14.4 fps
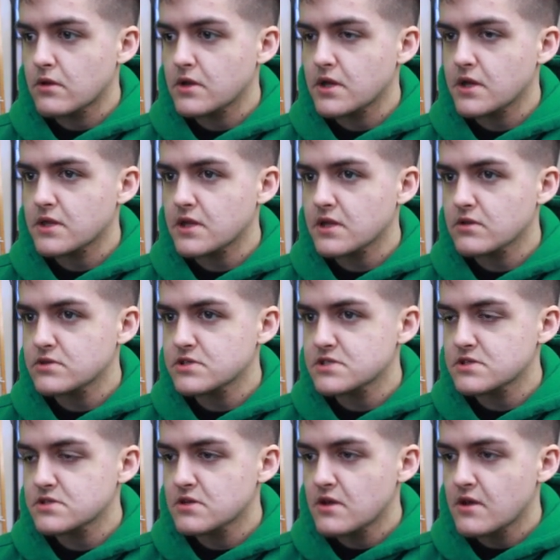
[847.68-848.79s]
Yeah,
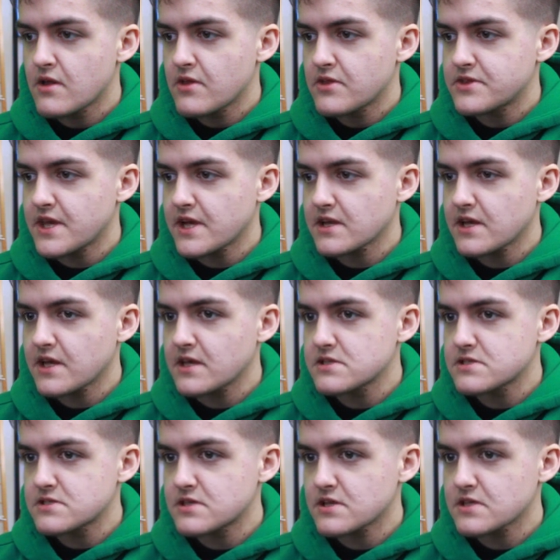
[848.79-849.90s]
that leg
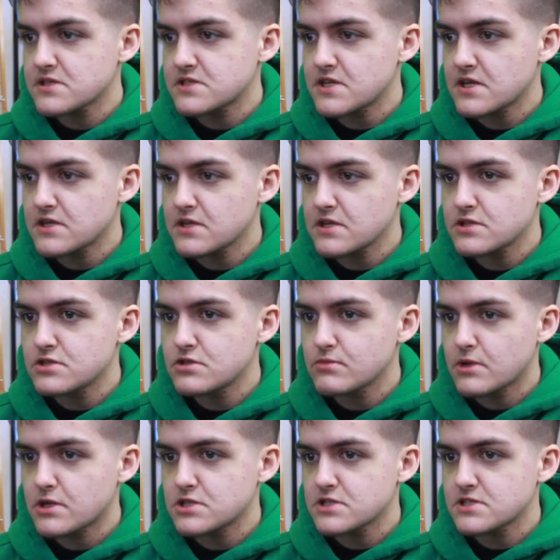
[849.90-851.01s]
is extending too
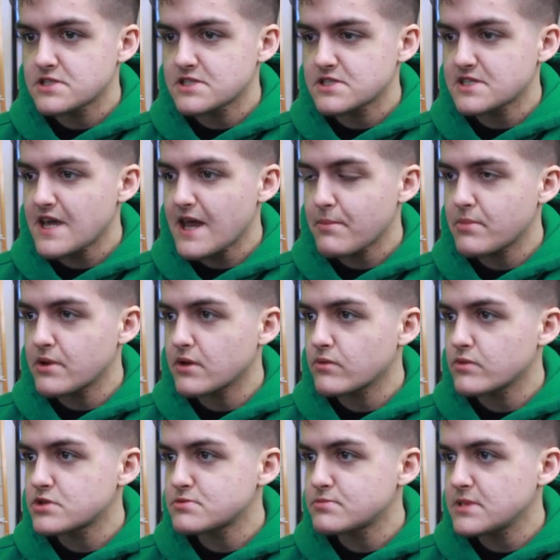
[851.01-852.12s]
much. It's snapping,
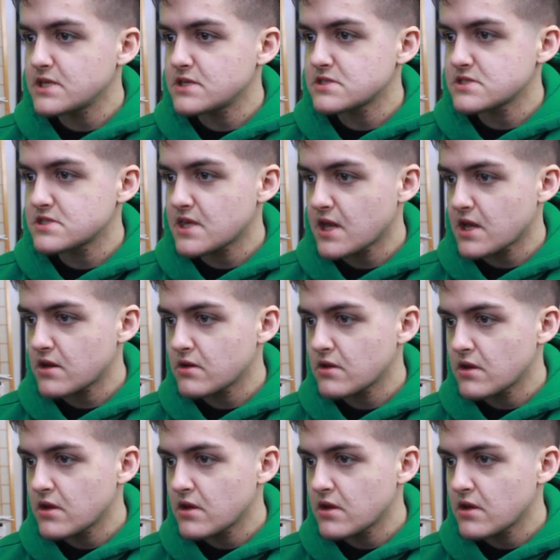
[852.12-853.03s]
which means that